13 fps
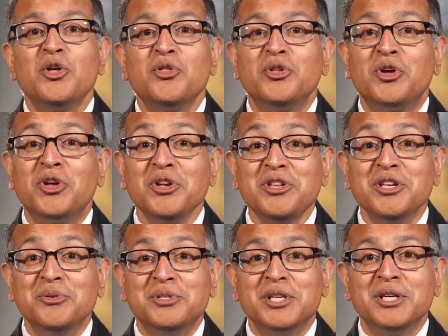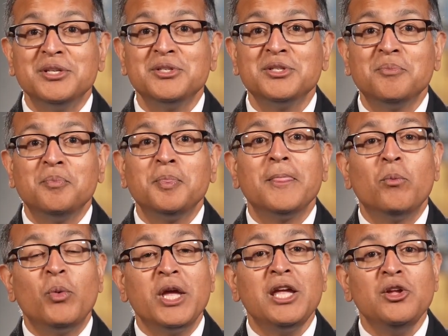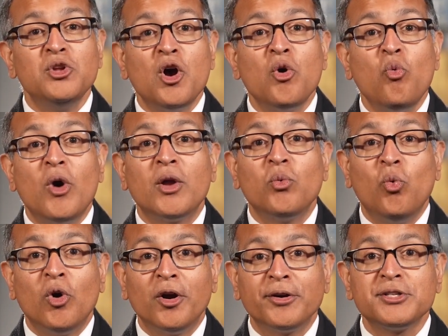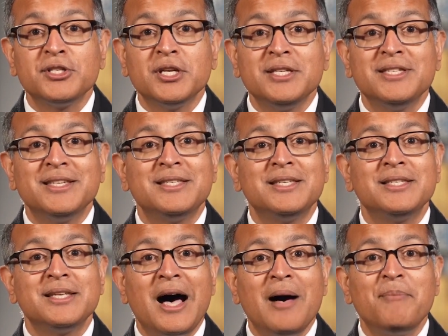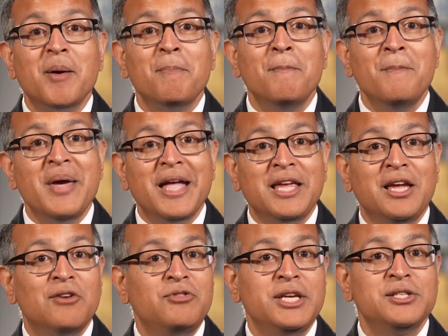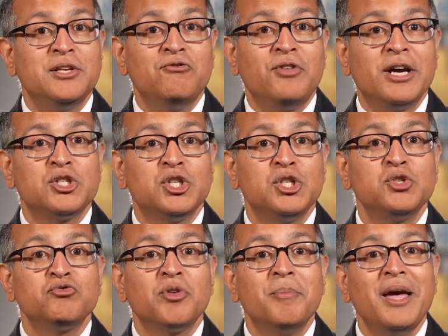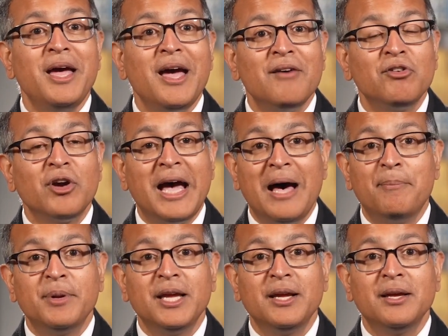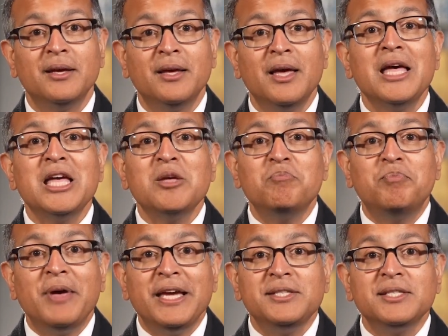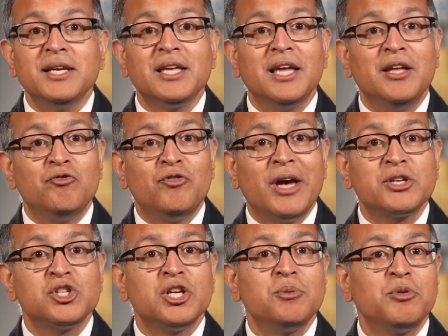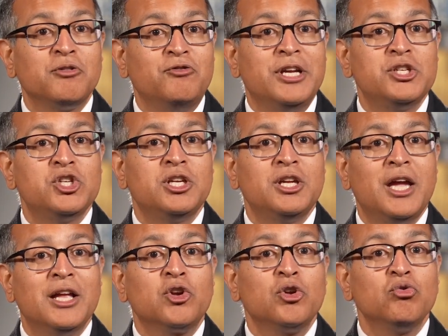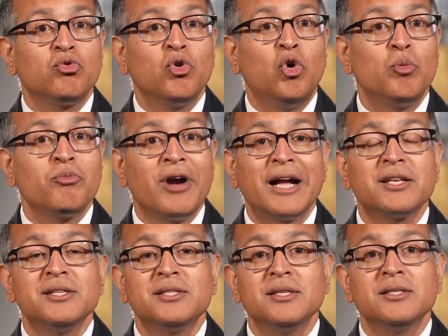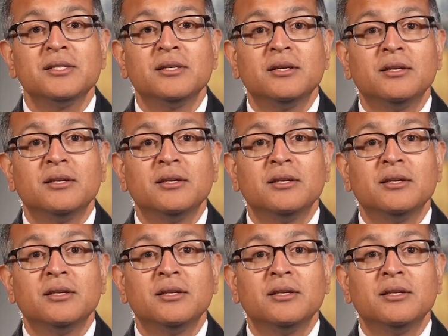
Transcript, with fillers: The good news is we know what works to stop many of these infections from ever happening basic infection prevention and control practices.